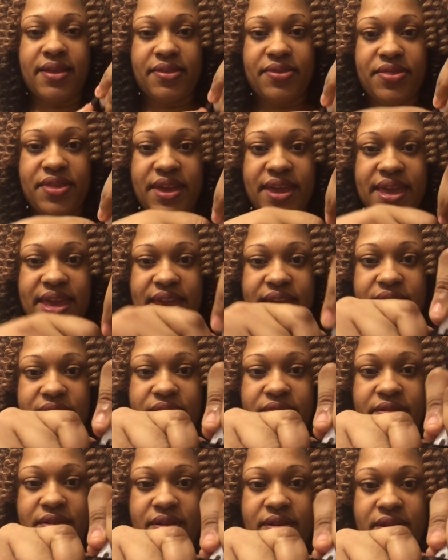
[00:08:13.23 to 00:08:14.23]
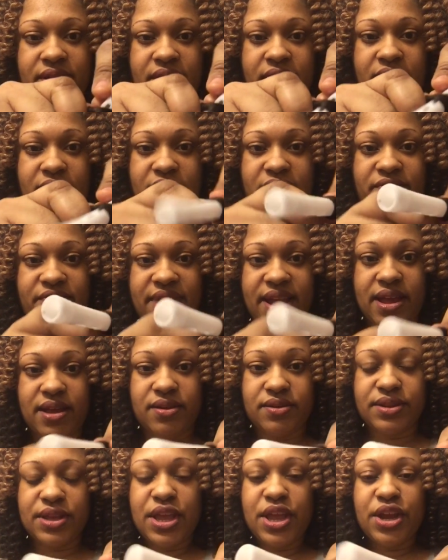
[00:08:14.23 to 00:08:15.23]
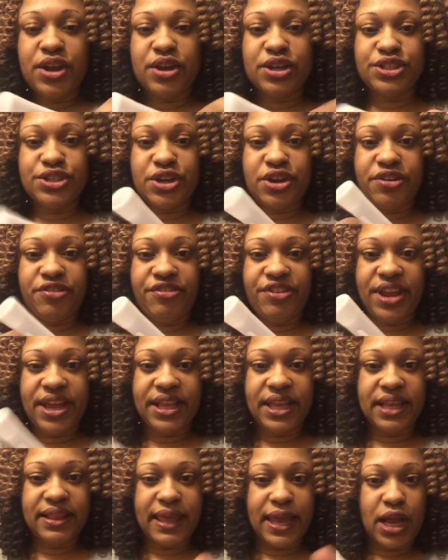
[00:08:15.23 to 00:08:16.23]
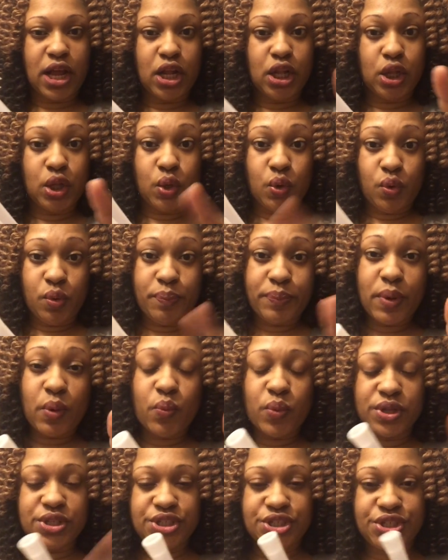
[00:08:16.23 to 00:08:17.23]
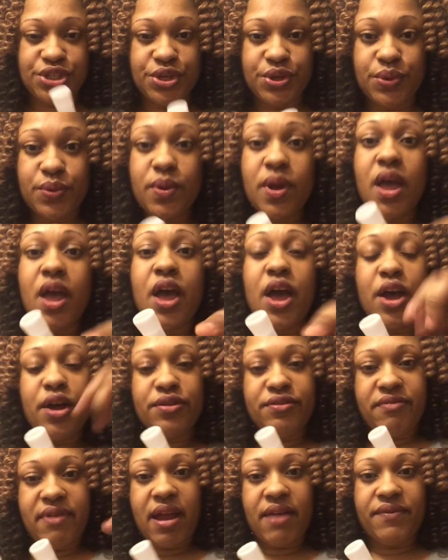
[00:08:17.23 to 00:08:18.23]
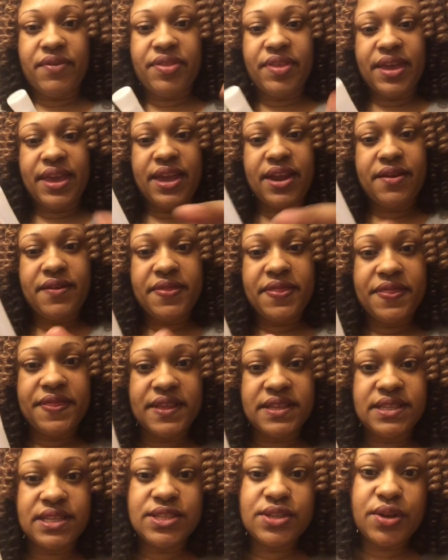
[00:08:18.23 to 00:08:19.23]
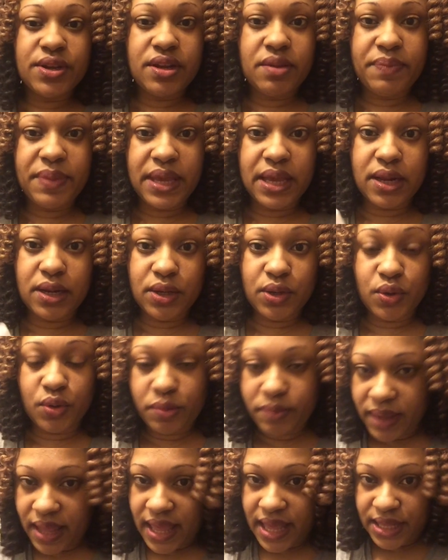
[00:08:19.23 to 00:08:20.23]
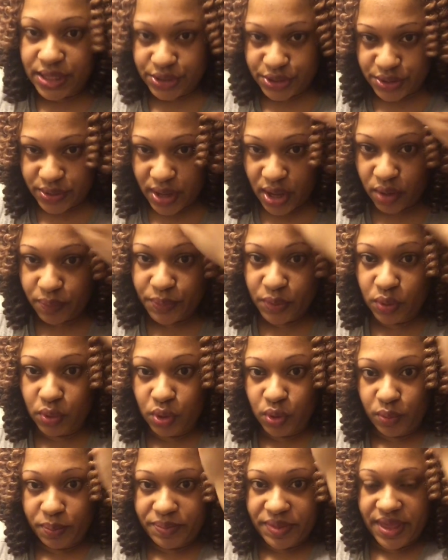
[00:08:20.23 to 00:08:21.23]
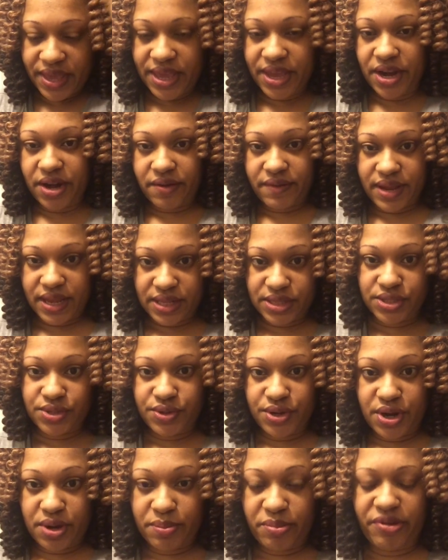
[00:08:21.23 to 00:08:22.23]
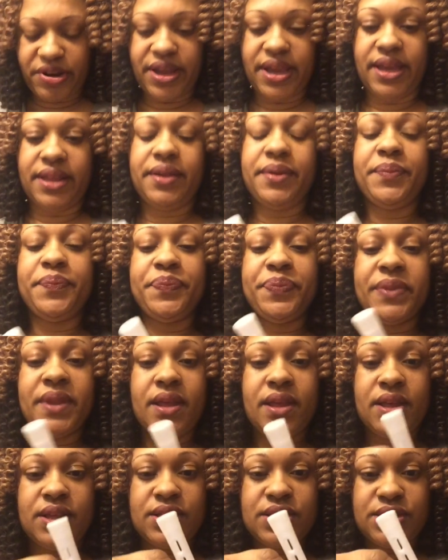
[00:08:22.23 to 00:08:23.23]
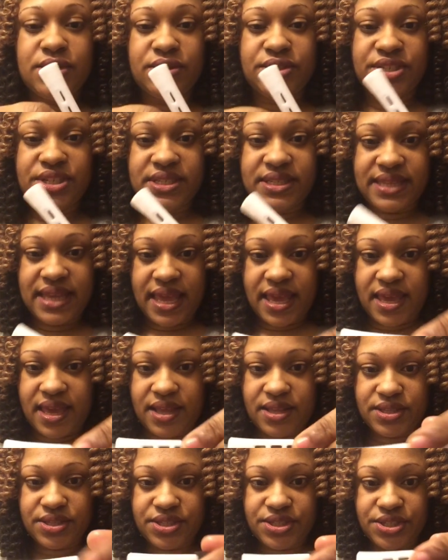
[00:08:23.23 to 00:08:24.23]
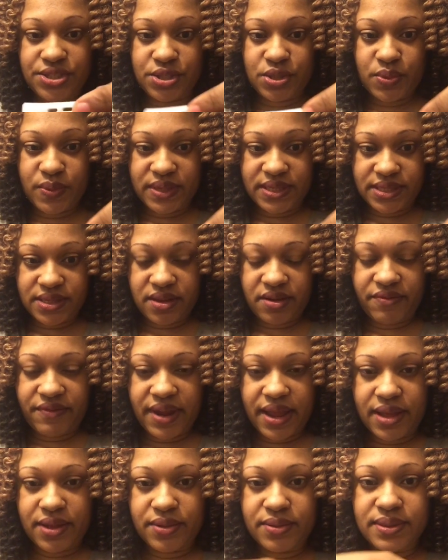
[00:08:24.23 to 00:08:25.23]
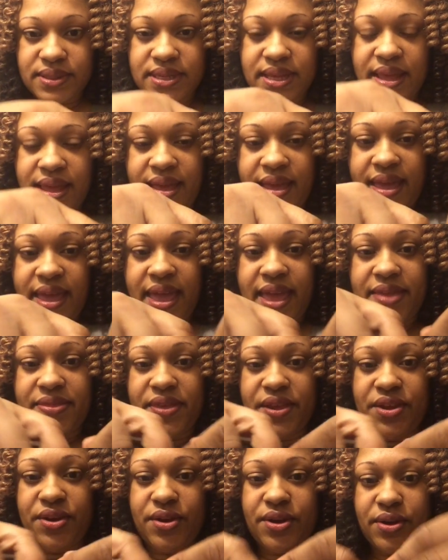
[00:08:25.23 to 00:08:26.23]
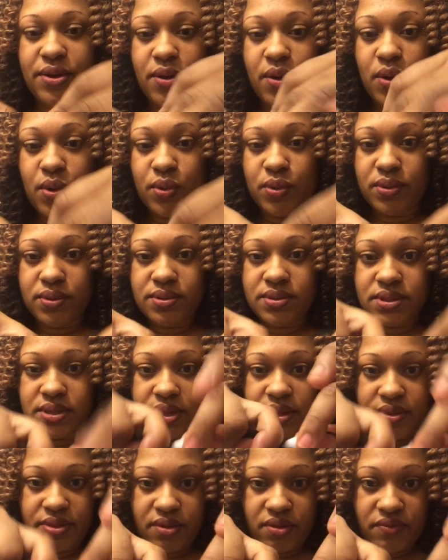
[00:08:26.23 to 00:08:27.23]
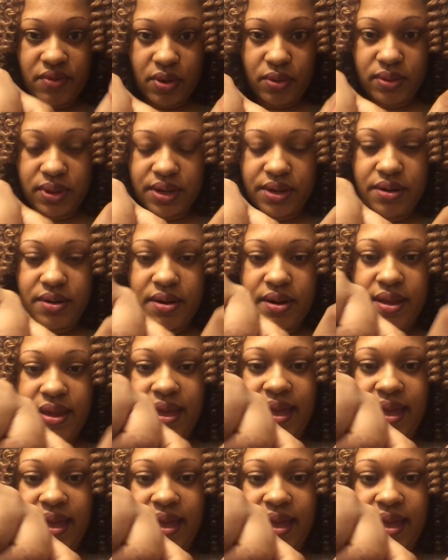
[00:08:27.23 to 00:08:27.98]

the hair around, because you're creating like a loop. Once you unravel the hair, this is going to be a loop to help you loop the hair into your braid. So just take it, twist it around, and then you're going to hold the roller